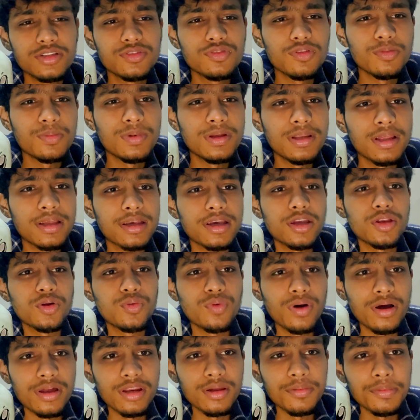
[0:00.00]
will be like
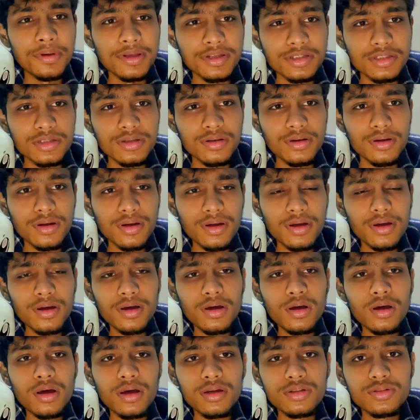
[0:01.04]
inquiry based.
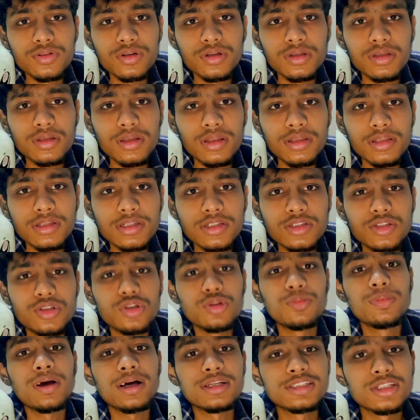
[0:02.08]
So in the sense, you'll
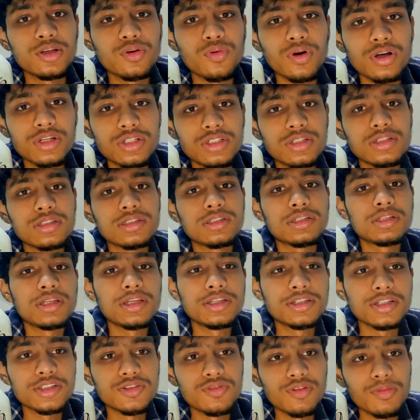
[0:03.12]
be asking questions,
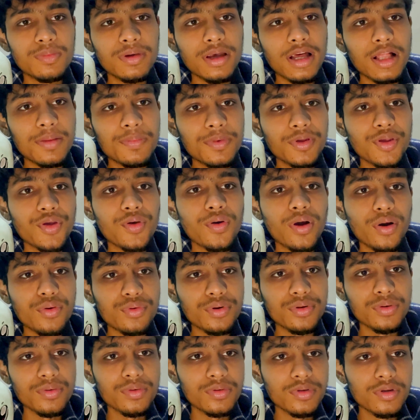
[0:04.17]
teachers will be helping you out.
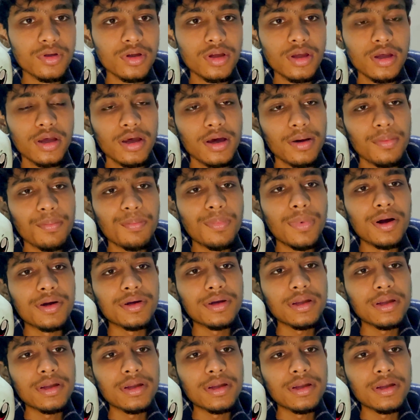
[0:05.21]
But